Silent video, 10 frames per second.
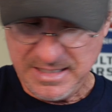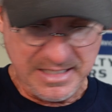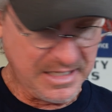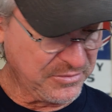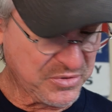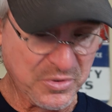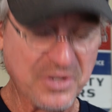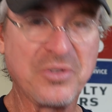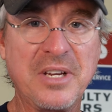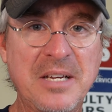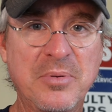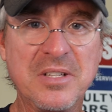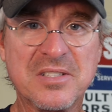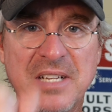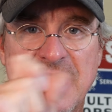and it was one of the ink
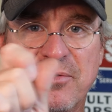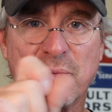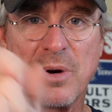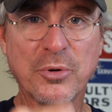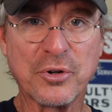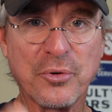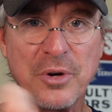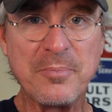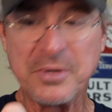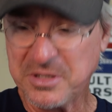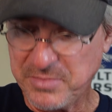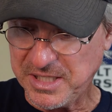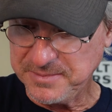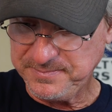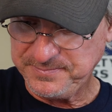pens that have the rubber grip at the
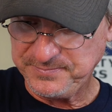bottom.